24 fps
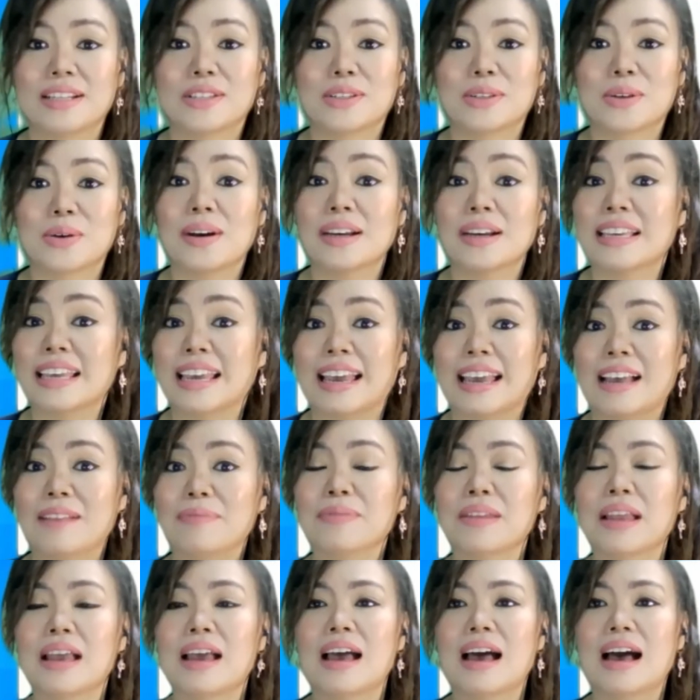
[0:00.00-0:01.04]
So again,
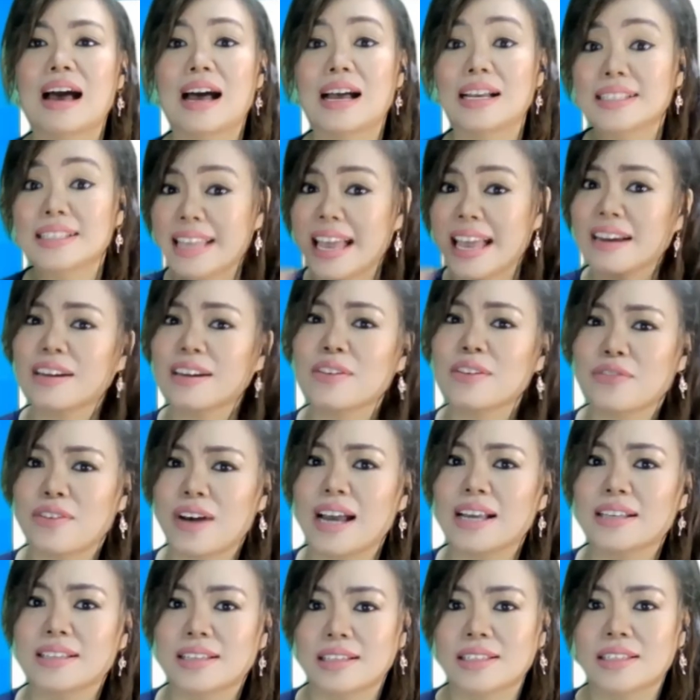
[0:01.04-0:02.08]

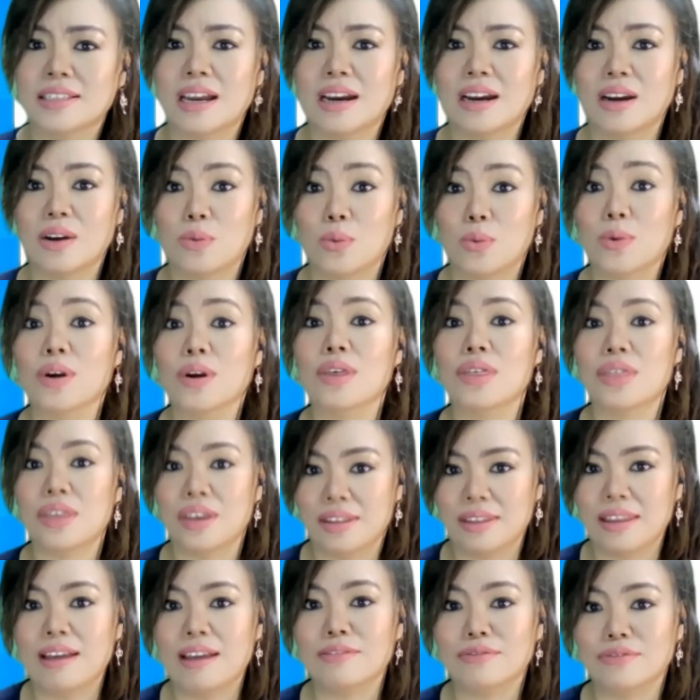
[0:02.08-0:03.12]
sacrifices are worth
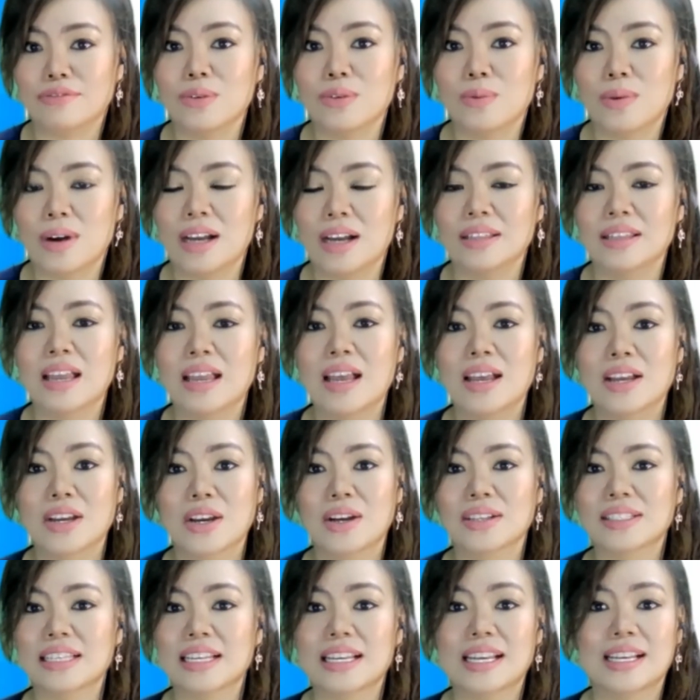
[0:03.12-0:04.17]
it, everyone.
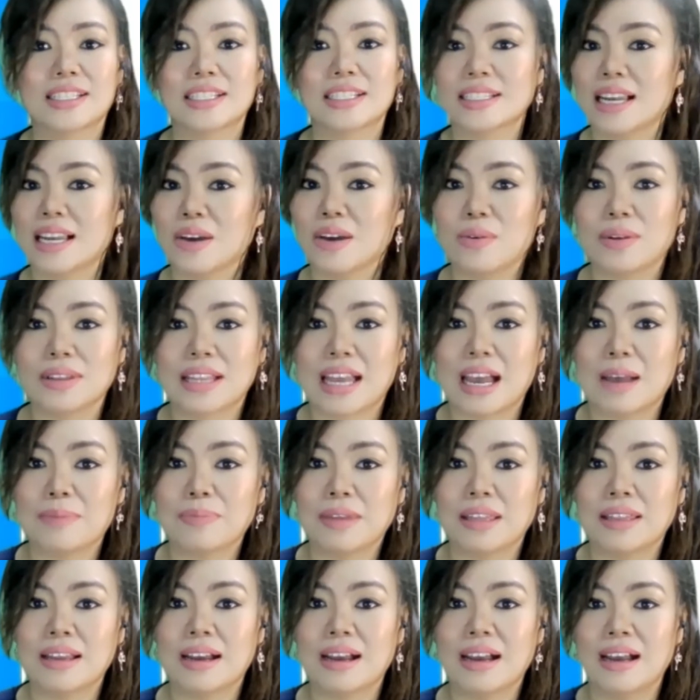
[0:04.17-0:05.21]
Because again, just like what
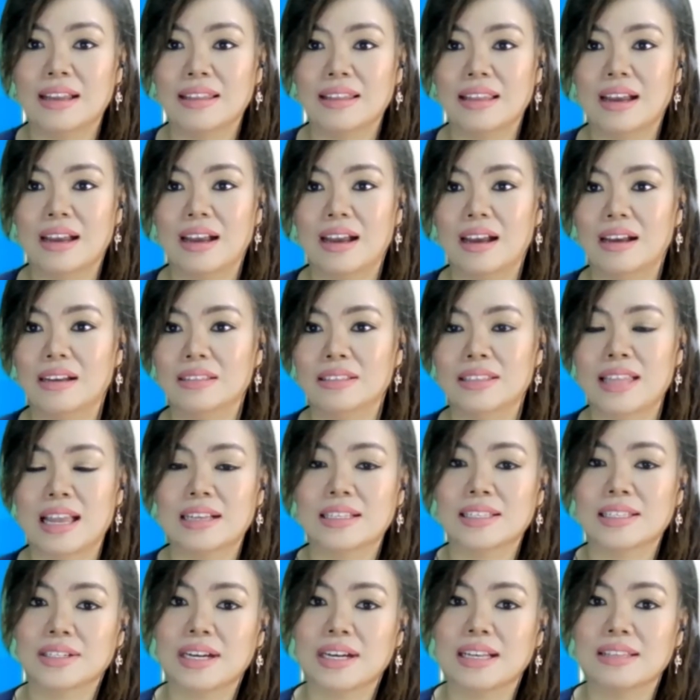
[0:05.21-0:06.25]
Captain had,
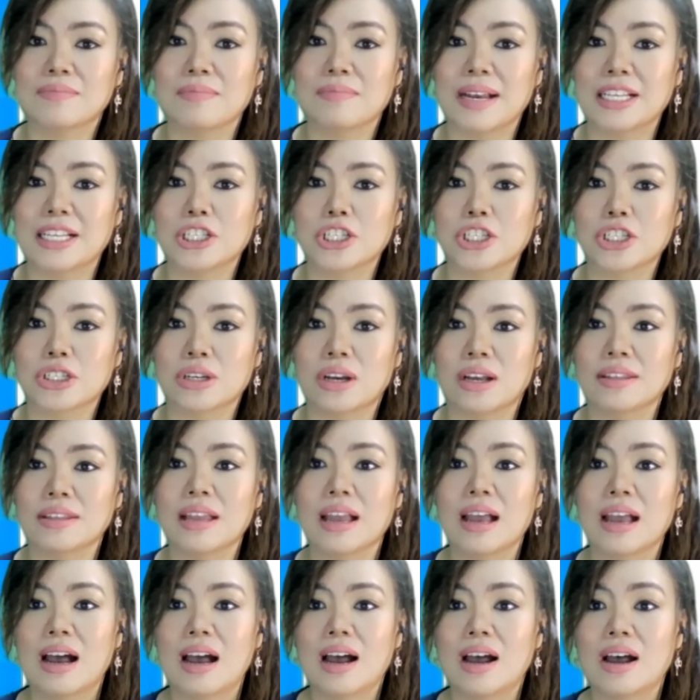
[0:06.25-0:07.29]
Dexter had mentioned,
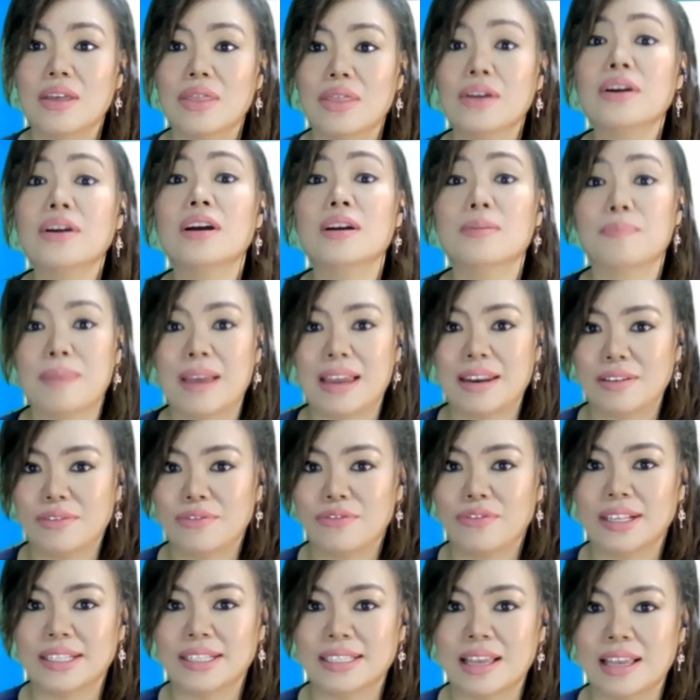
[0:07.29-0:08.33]
there are
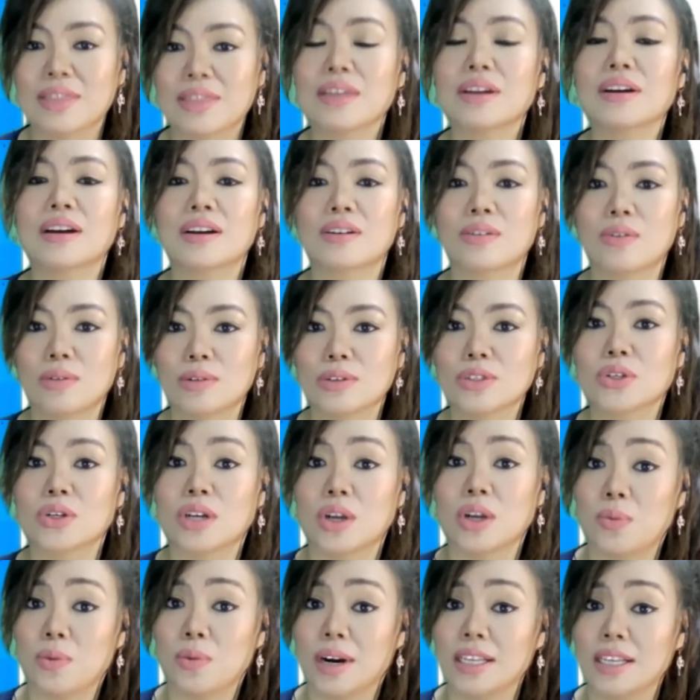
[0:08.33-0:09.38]
benefits and there are also
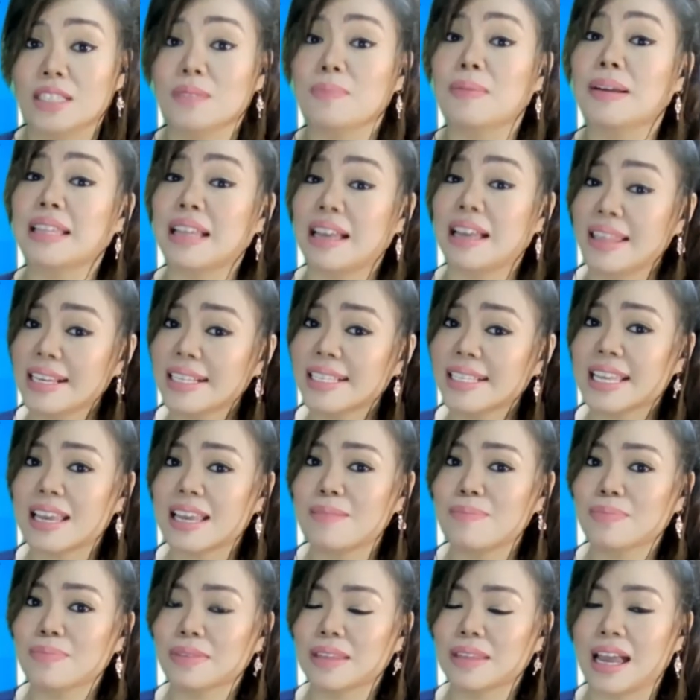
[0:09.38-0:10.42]
rewards. But at the
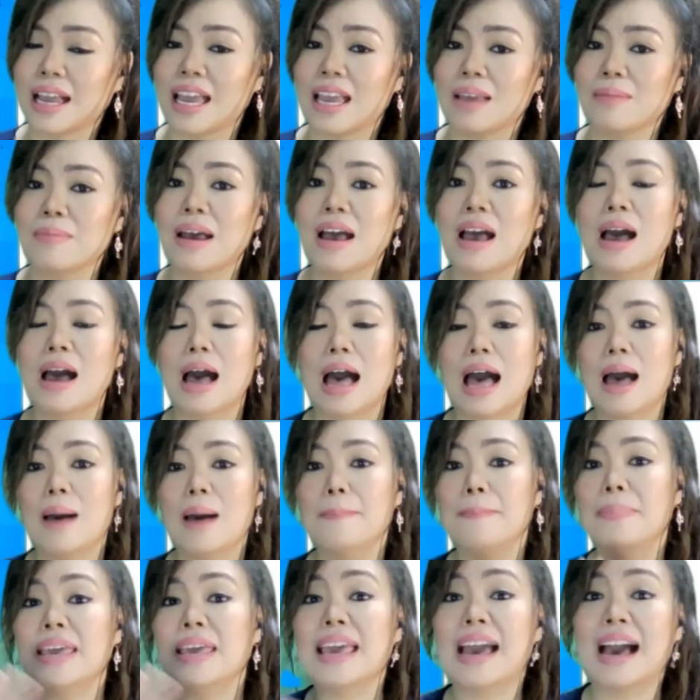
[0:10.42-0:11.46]
same time,
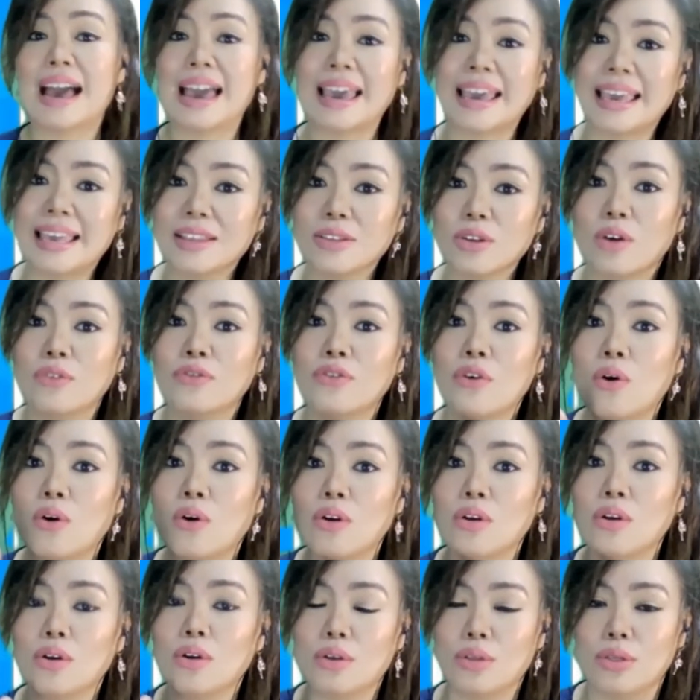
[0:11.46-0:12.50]
behind of all
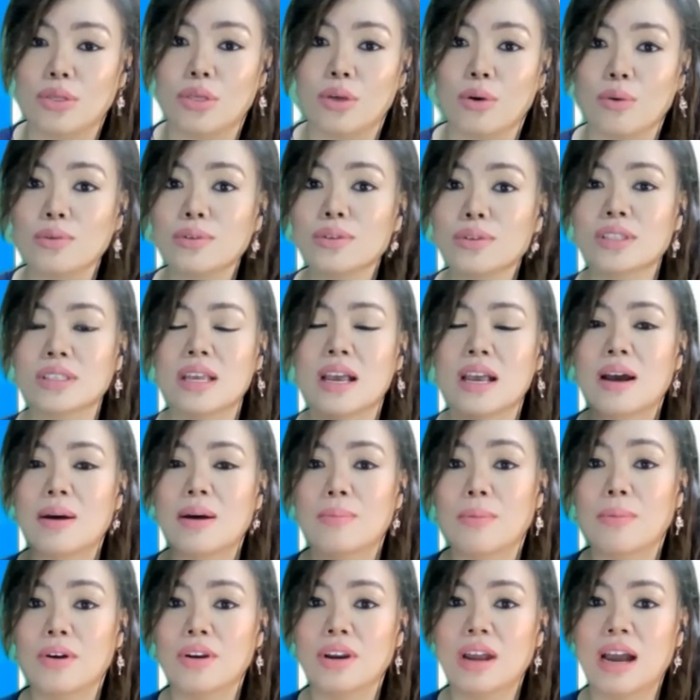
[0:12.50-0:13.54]
those
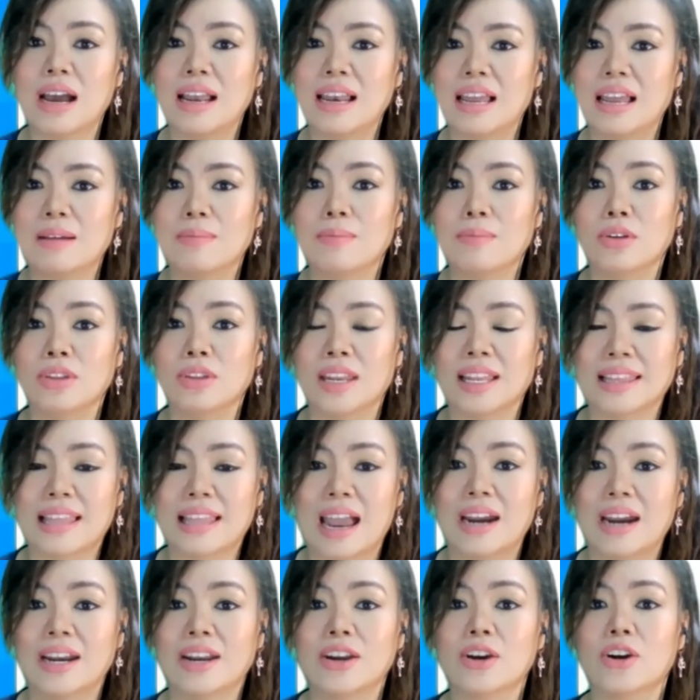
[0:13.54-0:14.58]

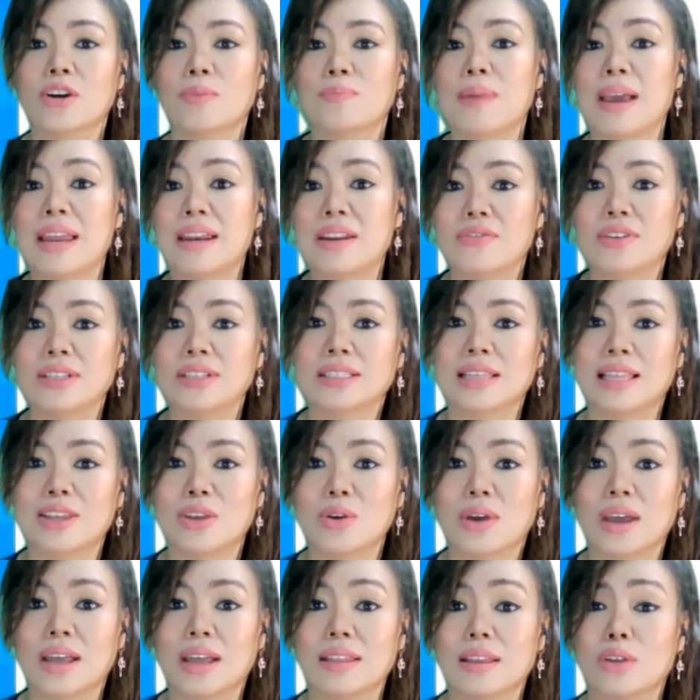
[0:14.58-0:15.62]
monetary or benefits that you
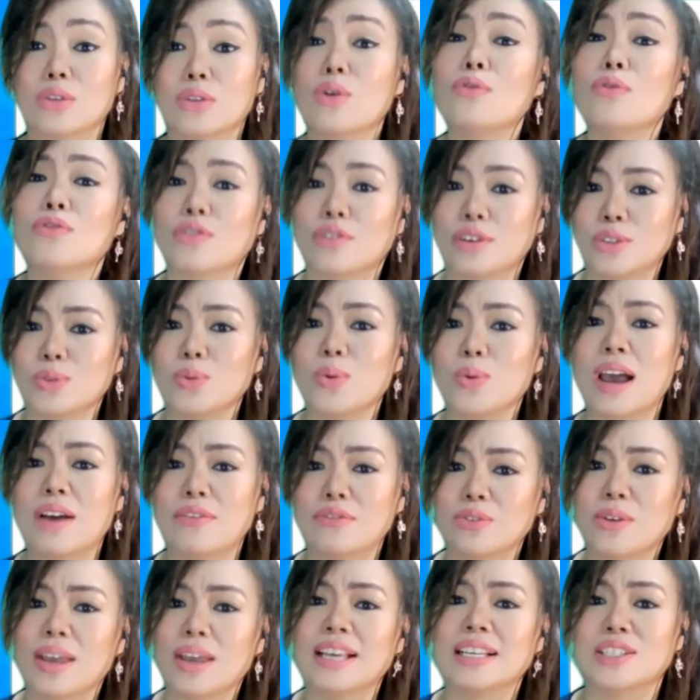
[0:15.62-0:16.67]
can get, of course, we have
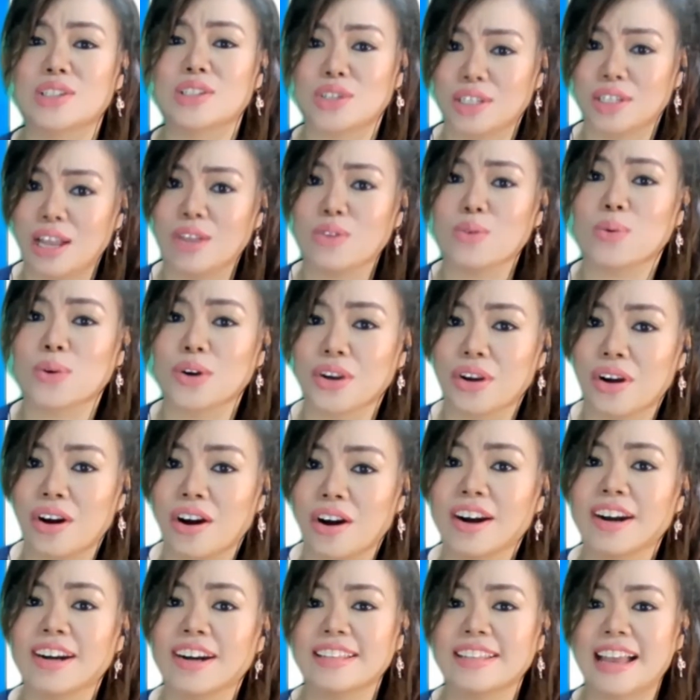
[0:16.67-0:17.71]
to exert and work
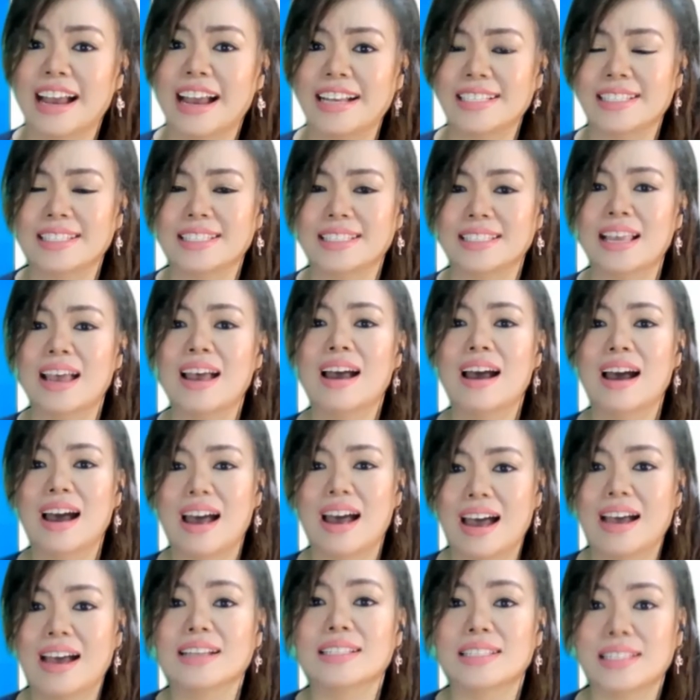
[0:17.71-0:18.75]
hard as
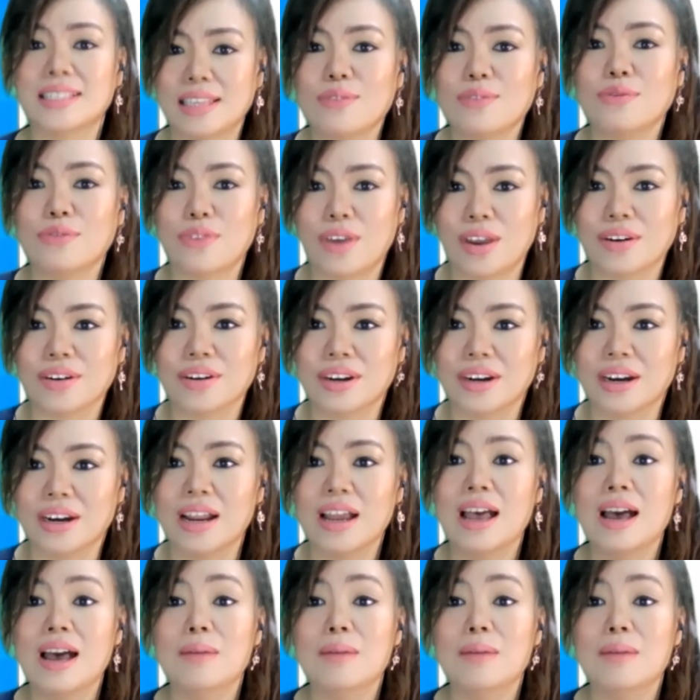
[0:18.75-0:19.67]
a seafarer.